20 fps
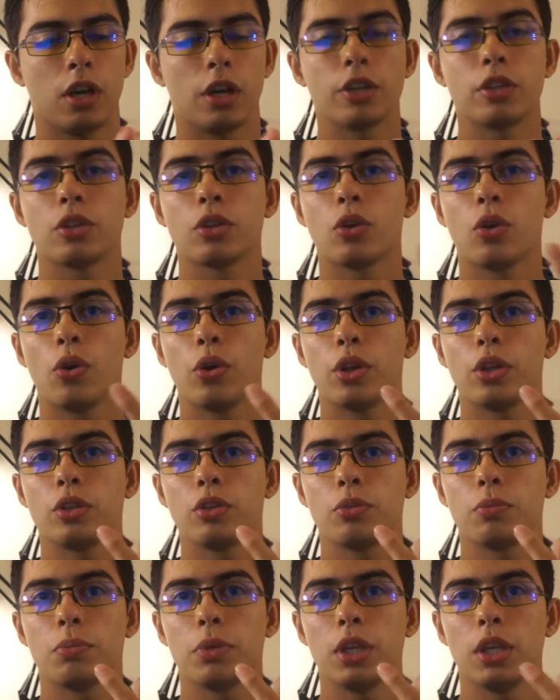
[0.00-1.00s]
Are you going
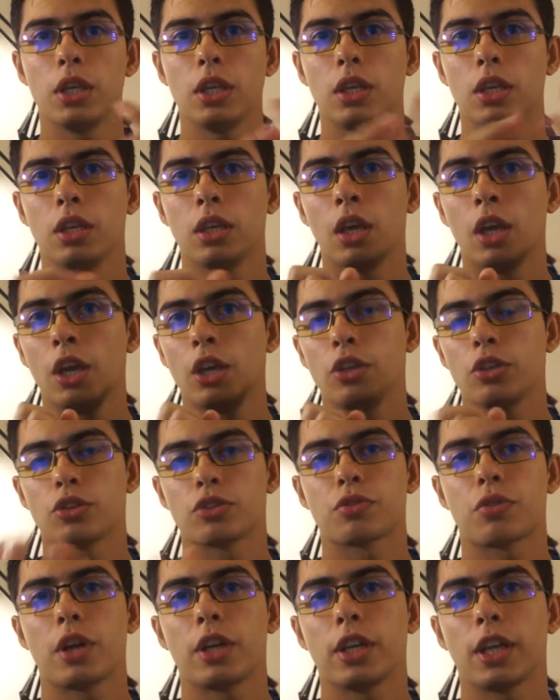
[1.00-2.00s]
to be
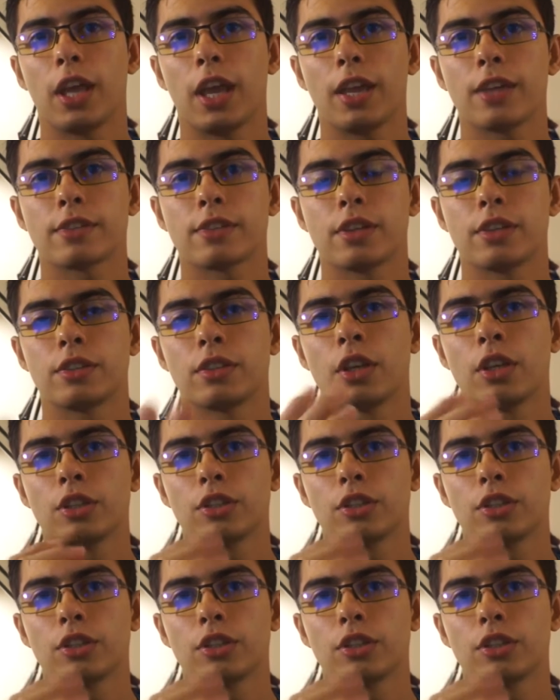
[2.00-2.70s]
just writing essays?